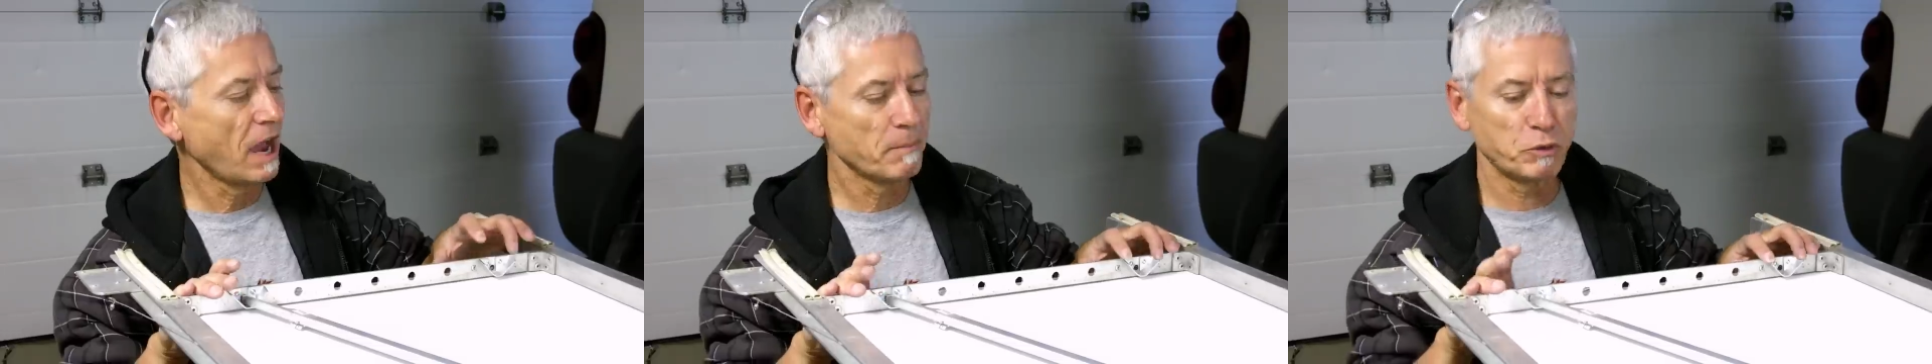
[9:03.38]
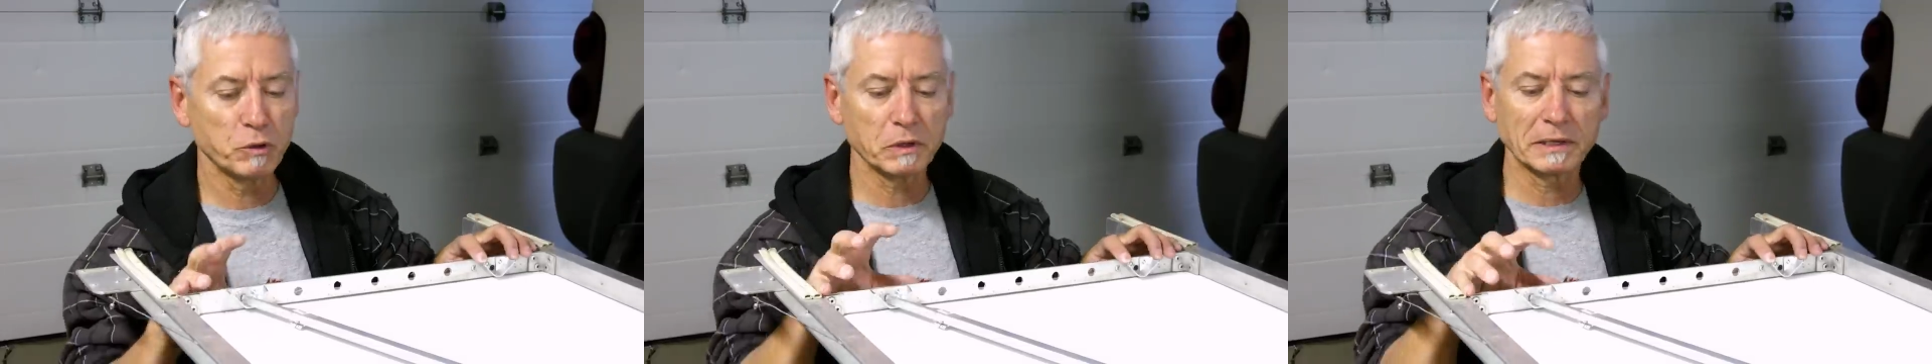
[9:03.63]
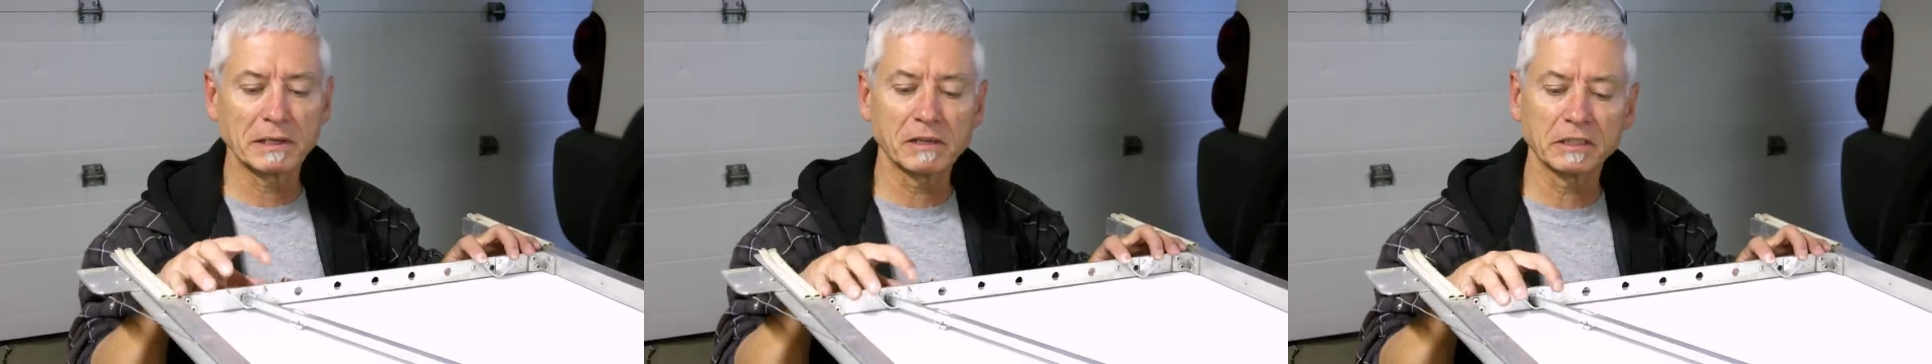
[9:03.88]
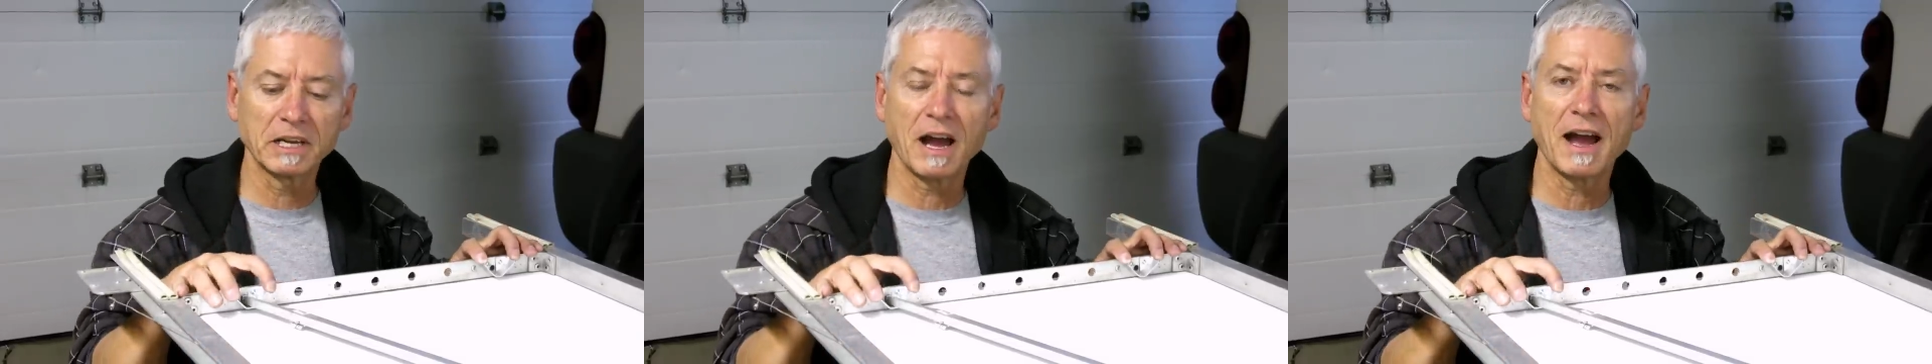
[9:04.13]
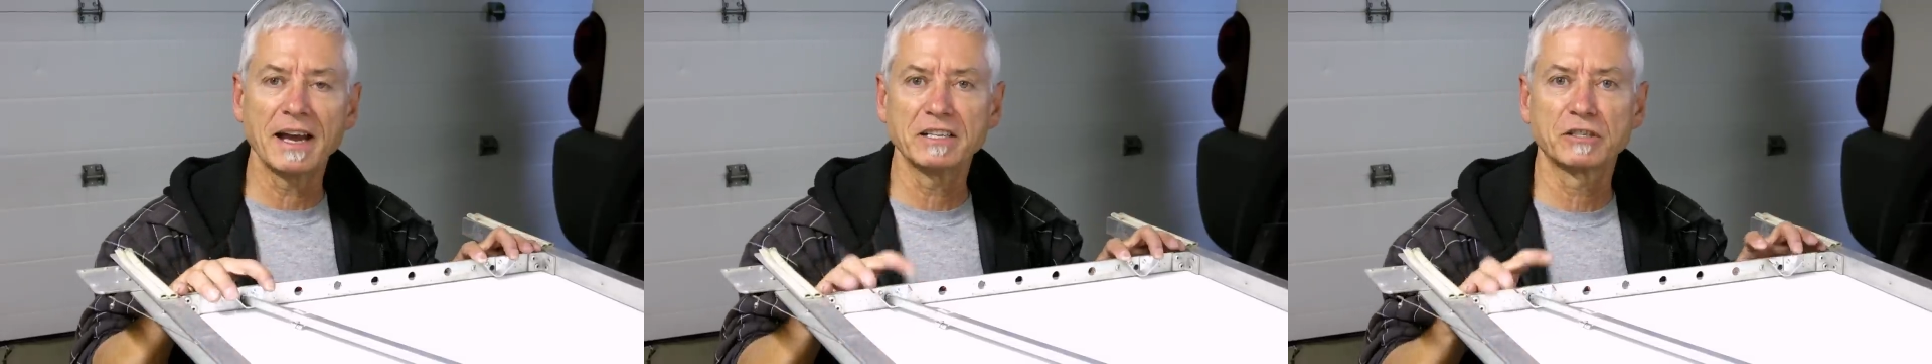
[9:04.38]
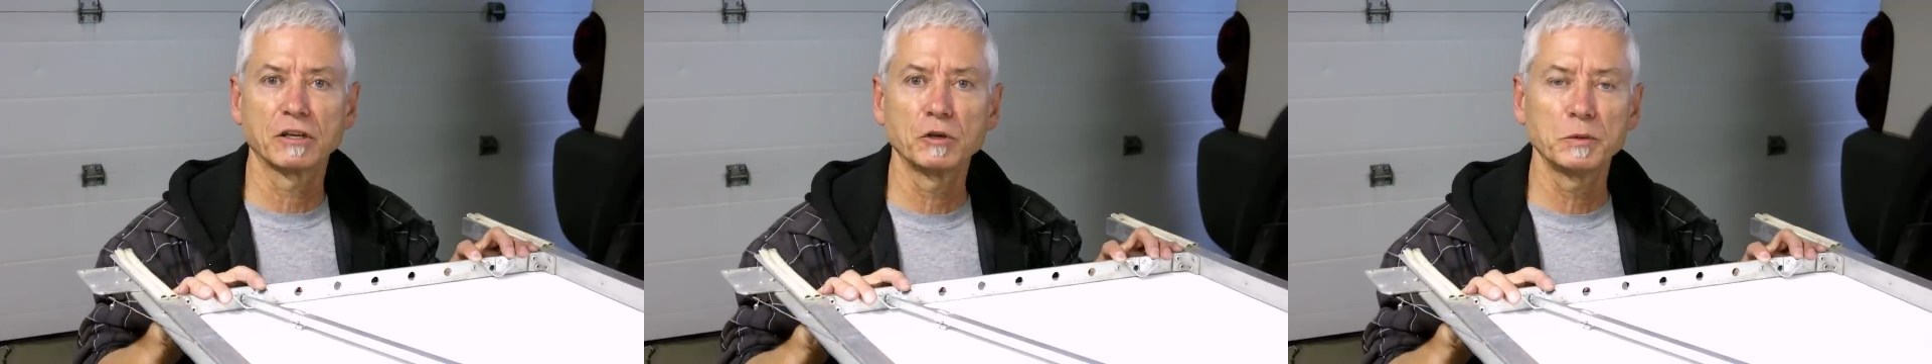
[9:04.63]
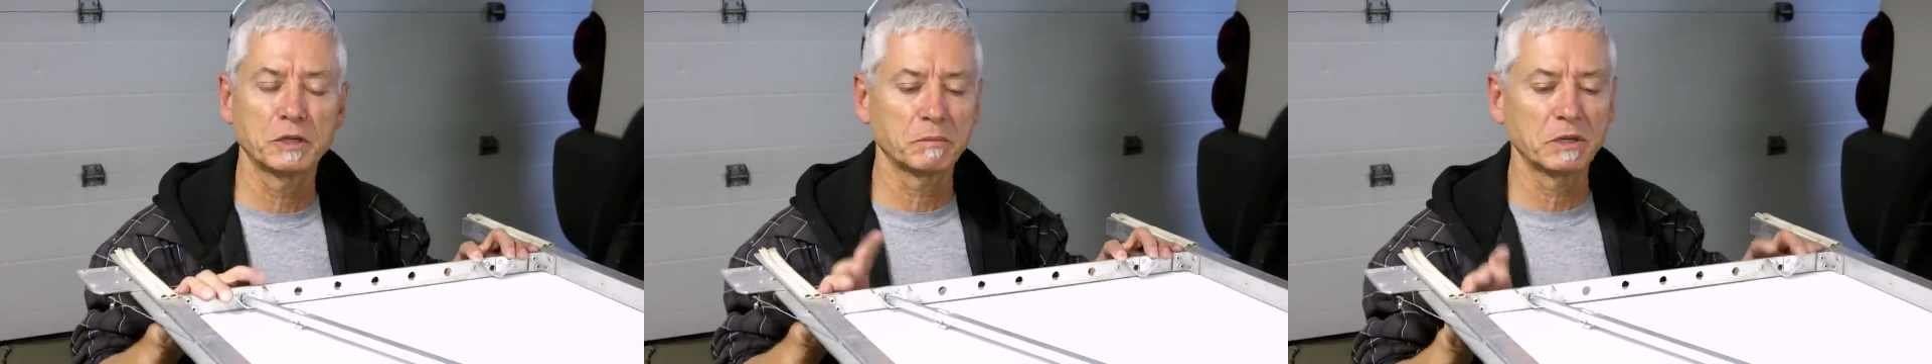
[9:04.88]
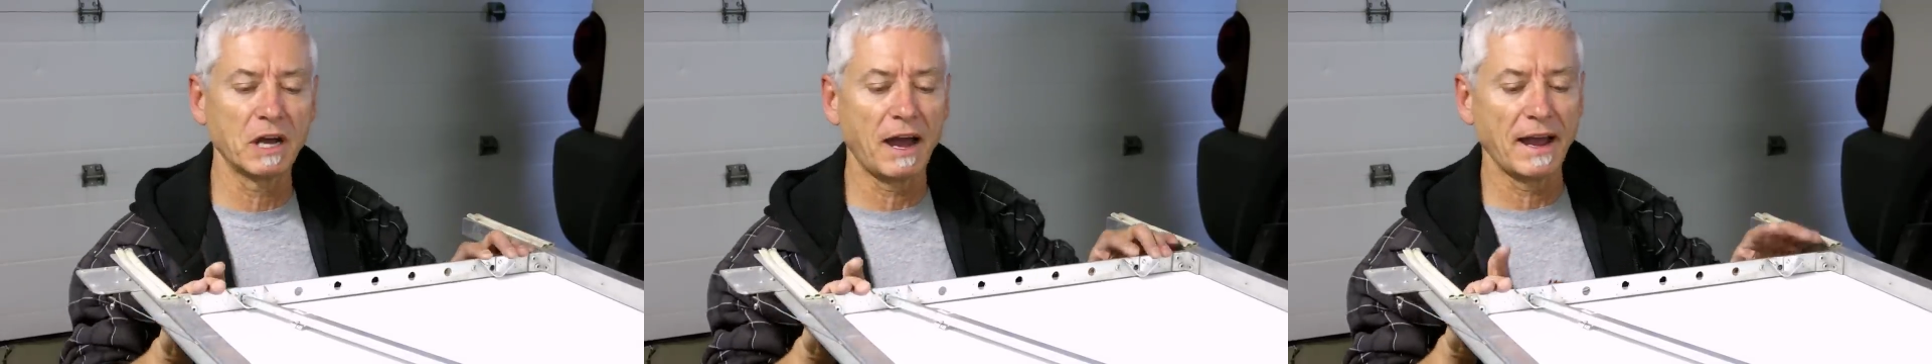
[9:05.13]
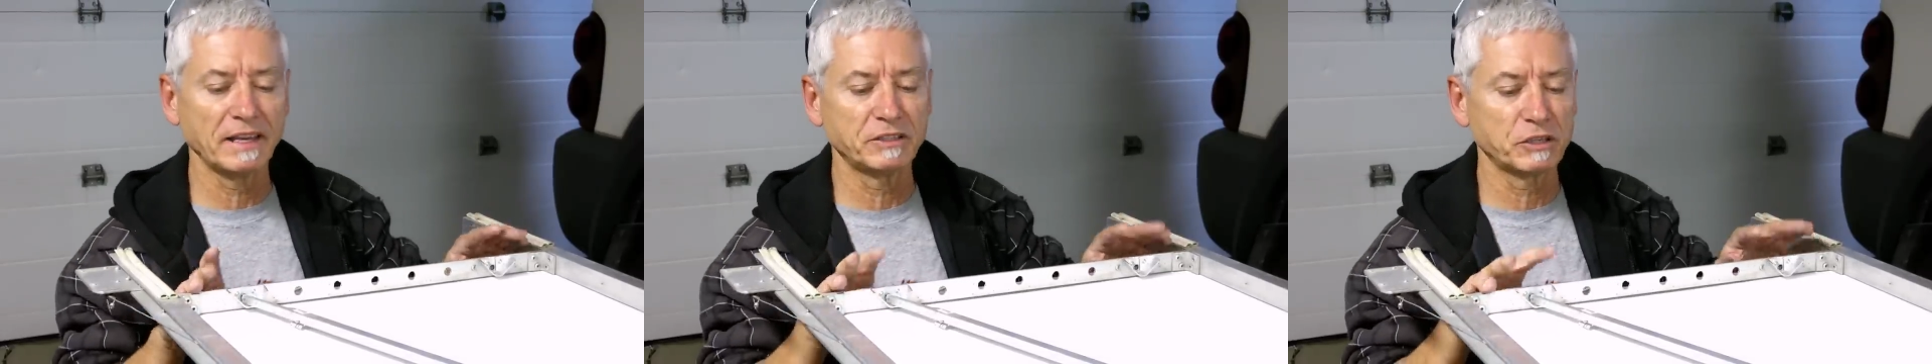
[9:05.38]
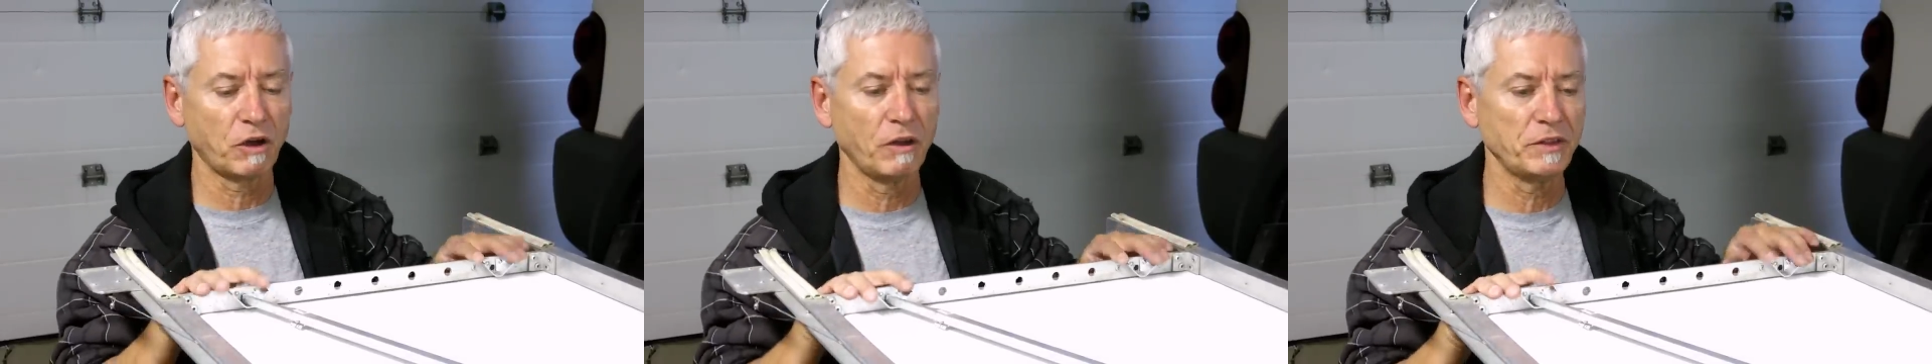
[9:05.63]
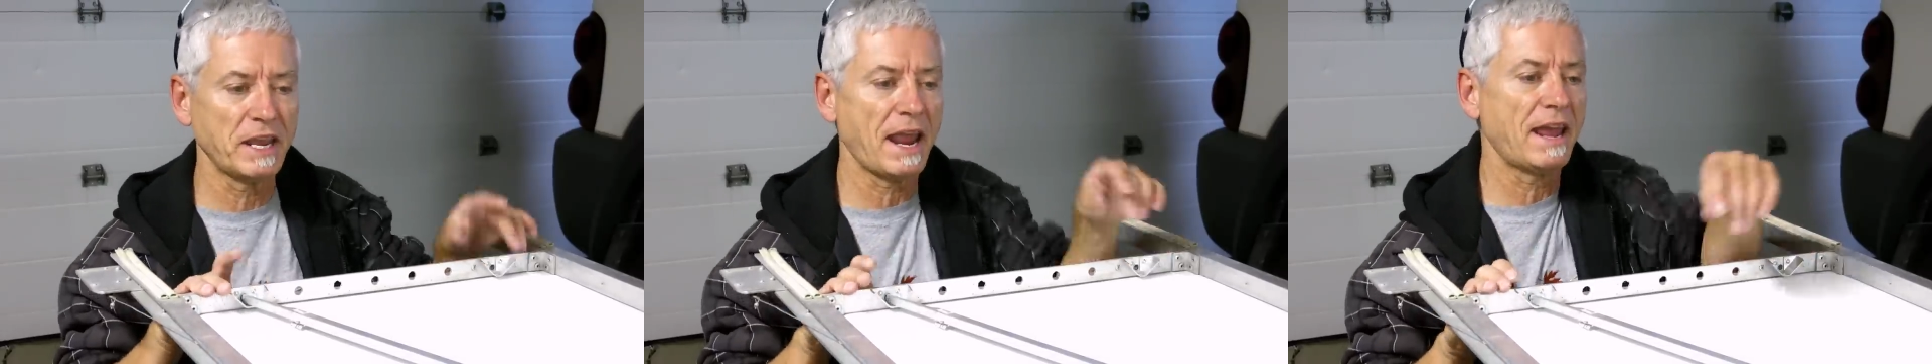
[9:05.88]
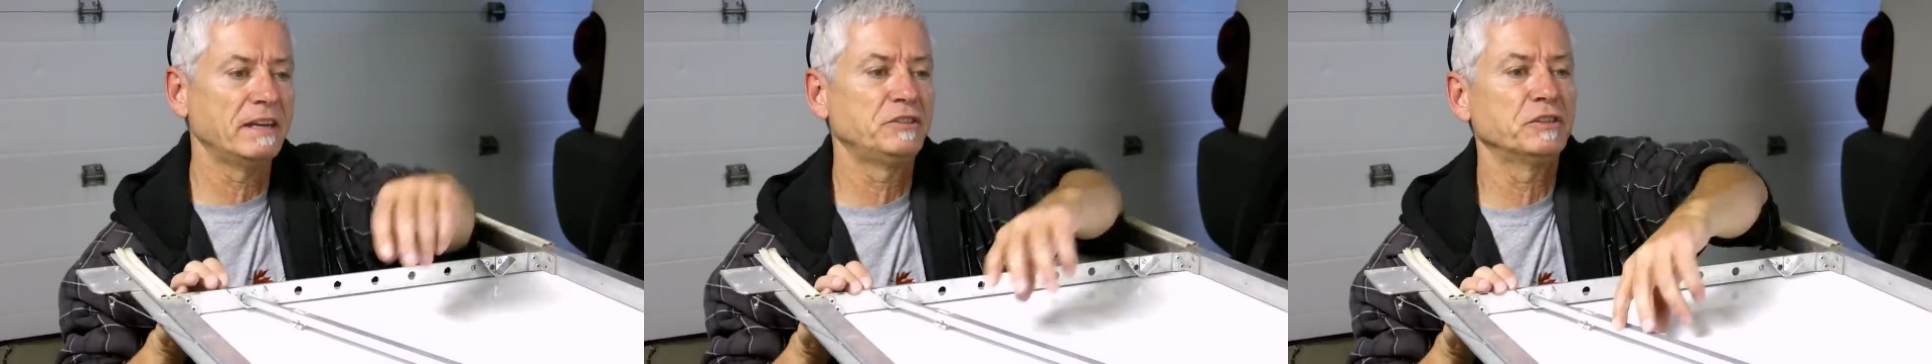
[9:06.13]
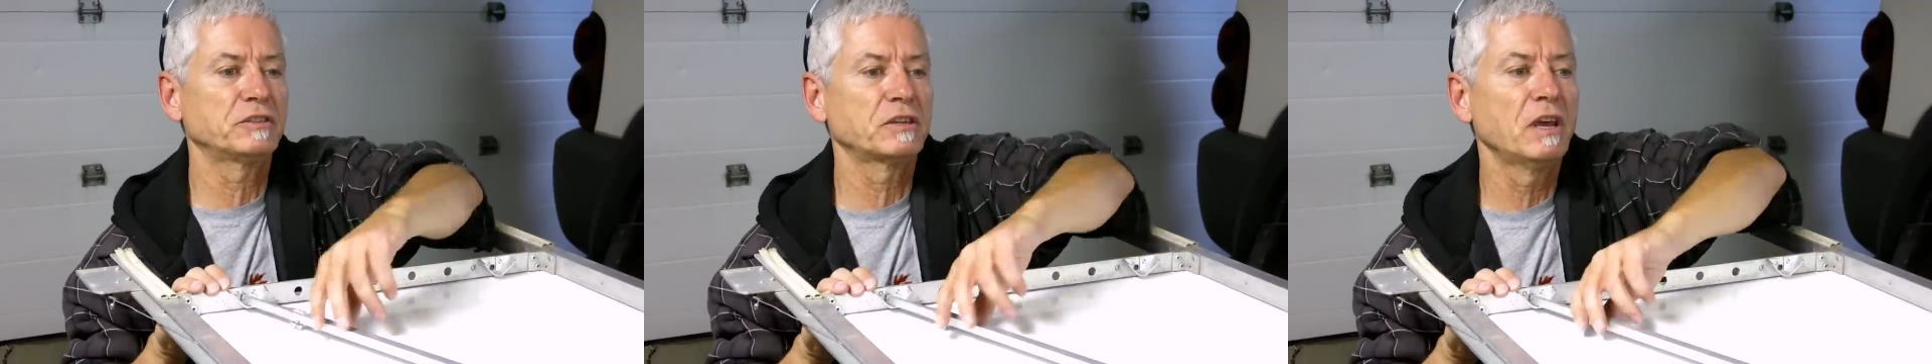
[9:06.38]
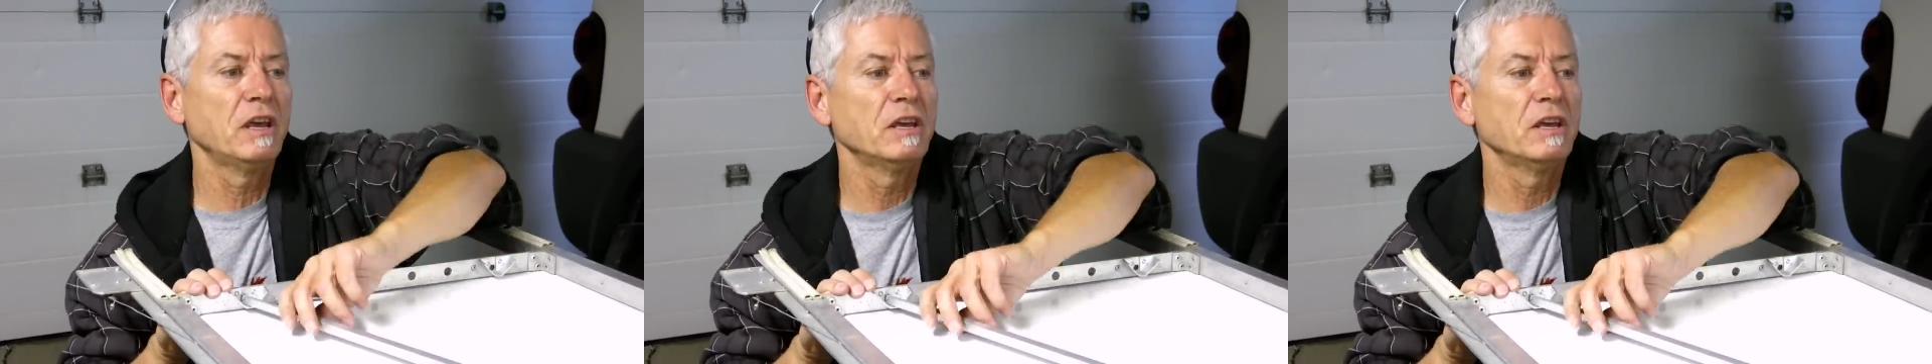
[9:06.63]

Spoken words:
Put little guides, aluminum guides, on the edges,